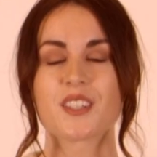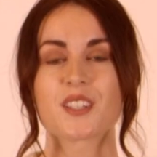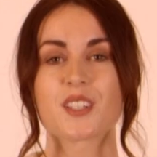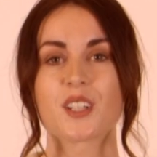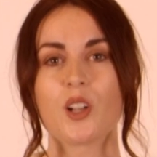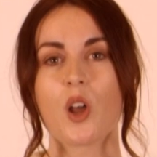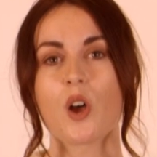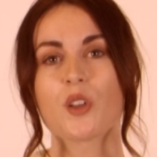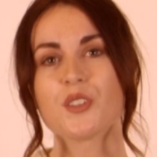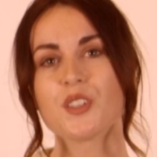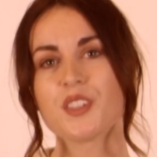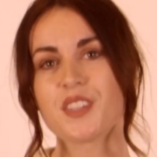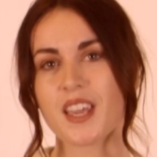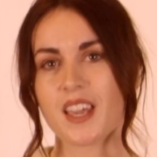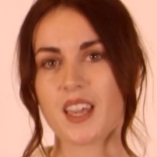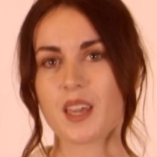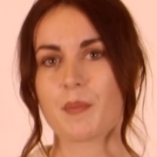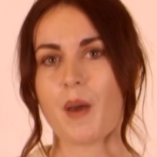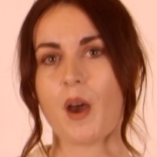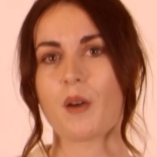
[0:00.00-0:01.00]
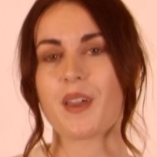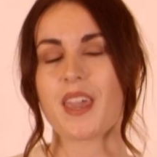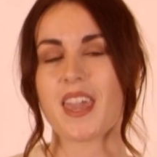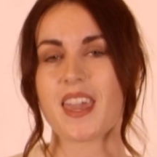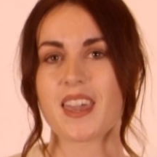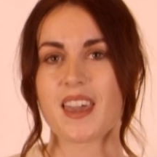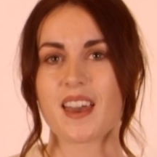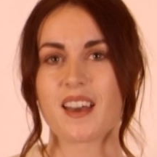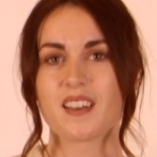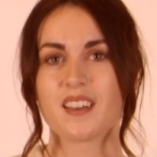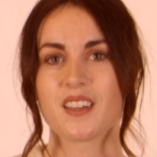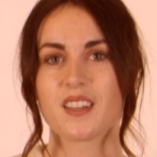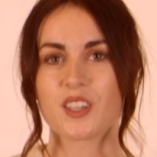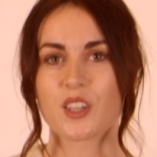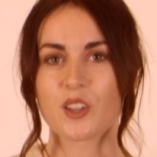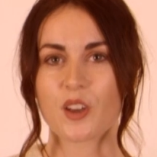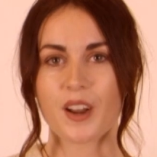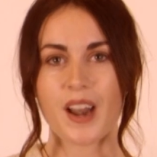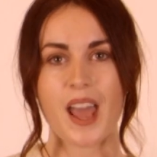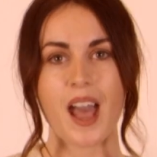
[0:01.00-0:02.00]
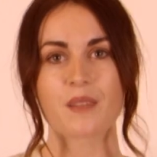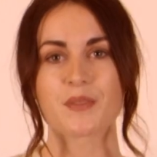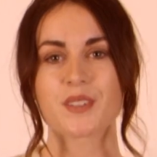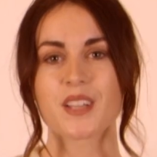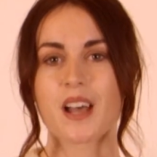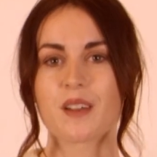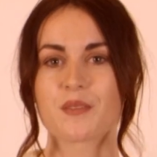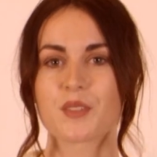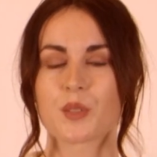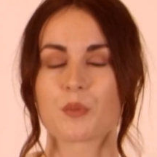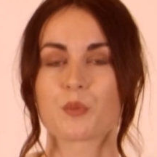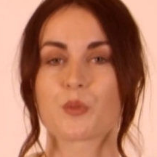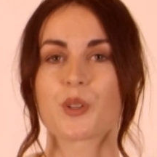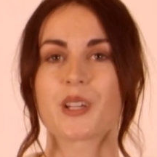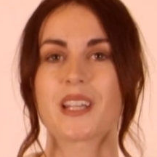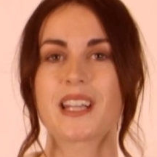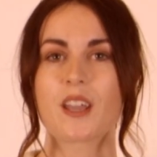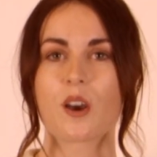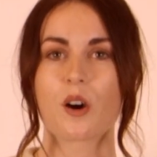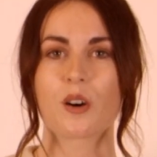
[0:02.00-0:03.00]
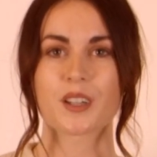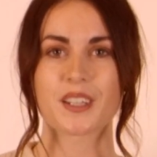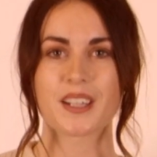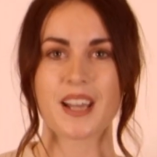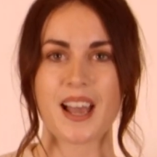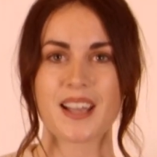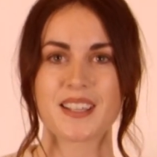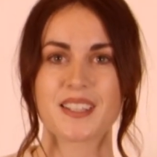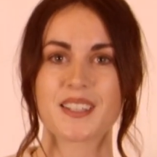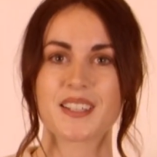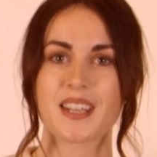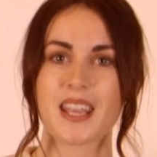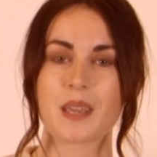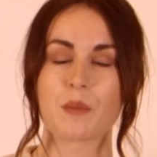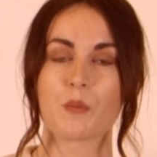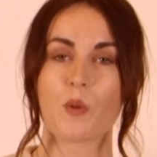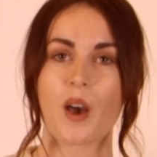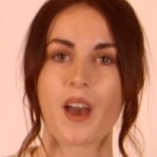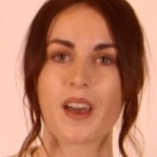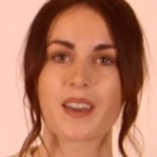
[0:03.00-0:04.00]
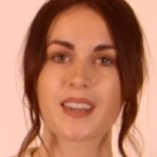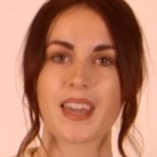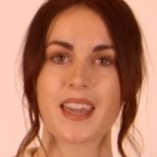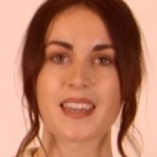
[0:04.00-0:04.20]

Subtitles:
there's a lot to think about here. You're going to have some really organised teamwork